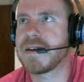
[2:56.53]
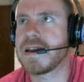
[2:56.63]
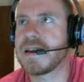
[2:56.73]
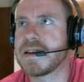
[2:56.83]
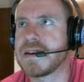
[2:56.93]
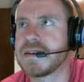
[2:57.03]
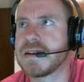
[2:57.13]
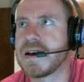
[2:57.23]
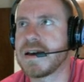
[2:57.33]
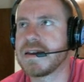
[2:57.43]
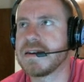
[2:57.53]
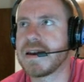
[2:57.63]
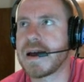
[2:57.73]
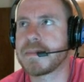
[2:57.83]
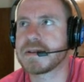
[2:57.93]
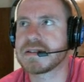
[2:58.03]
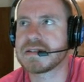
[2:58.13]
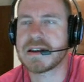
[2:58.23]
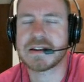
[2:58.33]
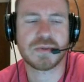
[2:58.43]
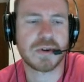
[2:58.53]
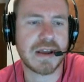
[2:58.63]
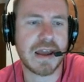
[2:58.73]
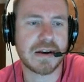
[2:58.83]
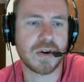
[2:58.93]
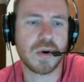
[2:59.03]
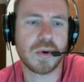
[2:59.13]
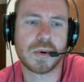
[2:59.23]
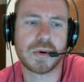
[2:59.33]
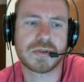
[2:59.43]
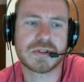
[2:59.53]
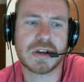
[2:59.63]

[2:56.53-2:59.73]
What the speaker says: and Indianapolis is at 28.25.